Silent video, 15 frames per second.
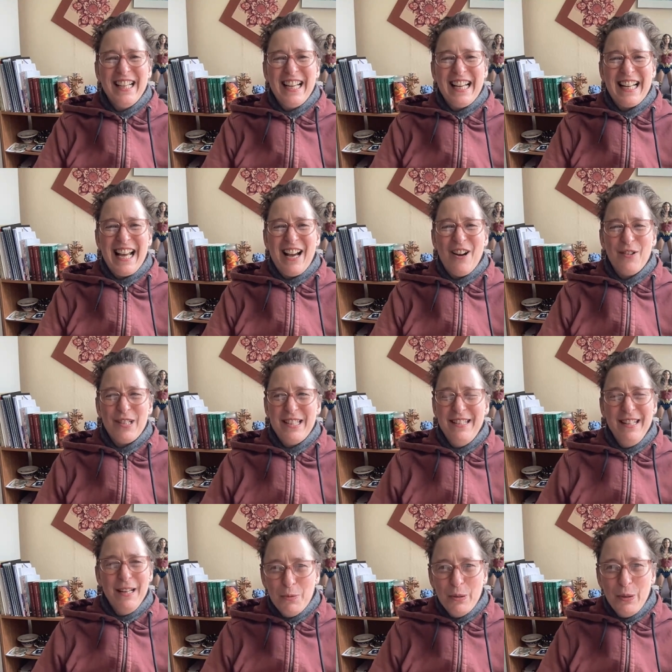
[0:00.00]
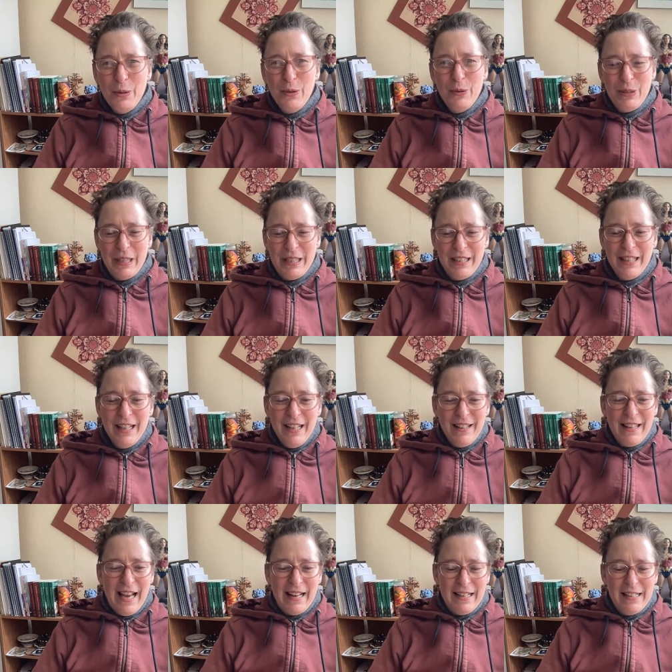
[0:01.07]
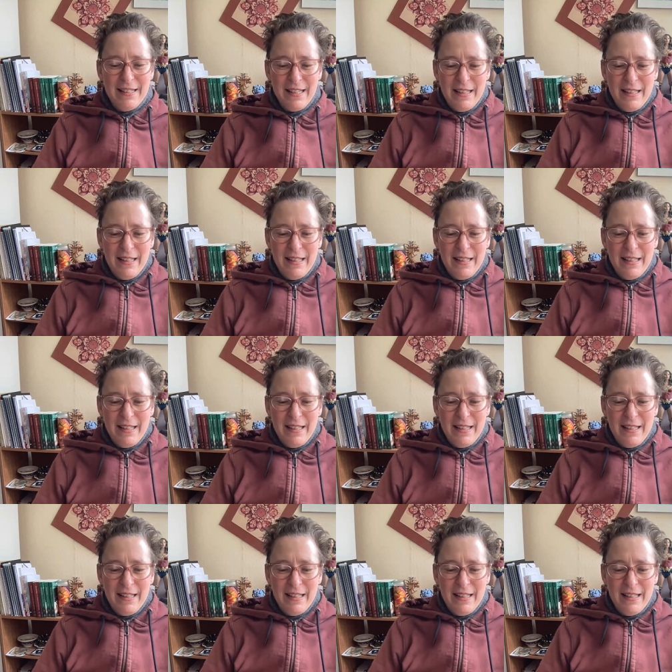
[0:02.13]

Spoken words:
and how rooted that is.